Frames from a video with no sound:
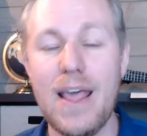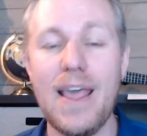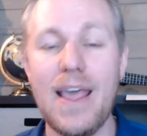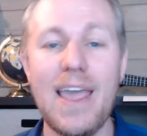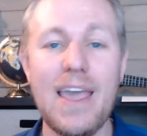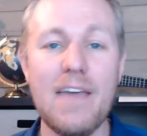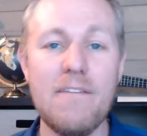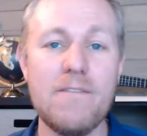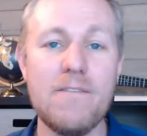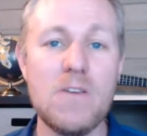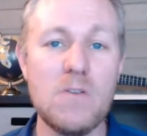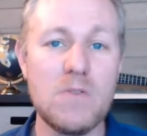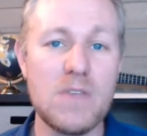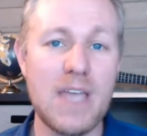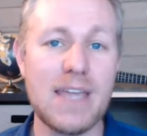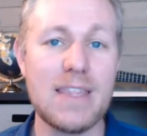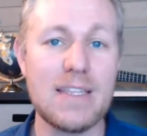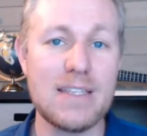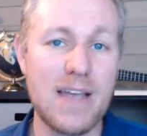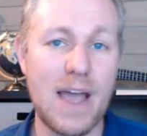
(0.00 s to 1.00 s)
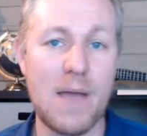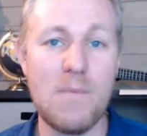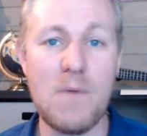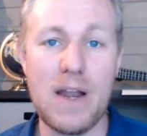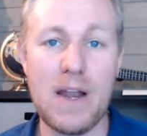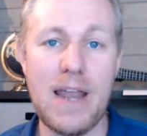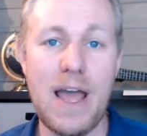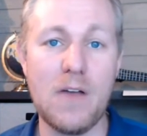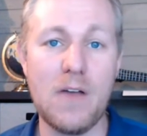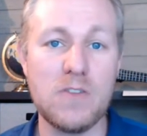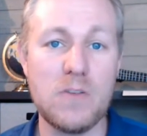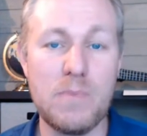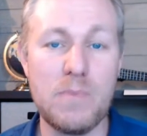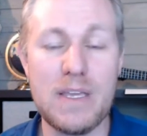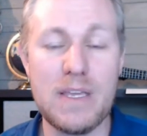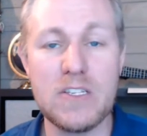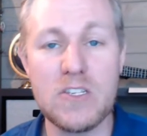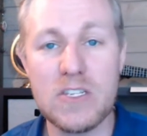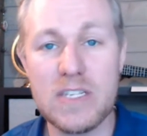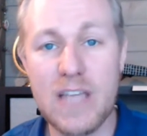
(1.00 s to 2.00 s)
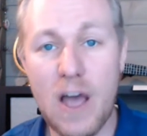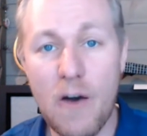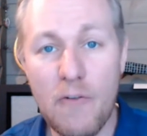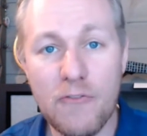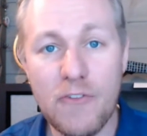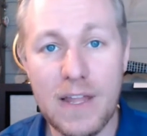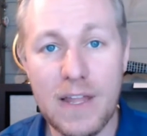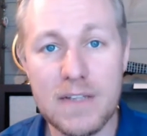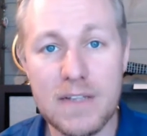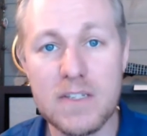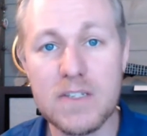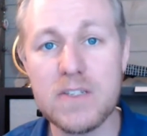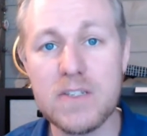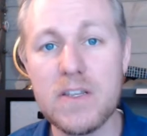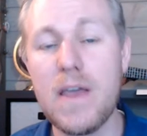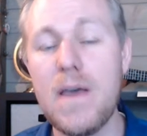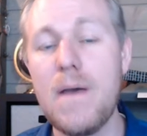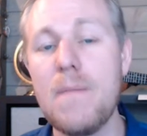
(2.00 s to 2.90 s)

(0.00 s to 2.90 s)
if you take the time right now to be selfless,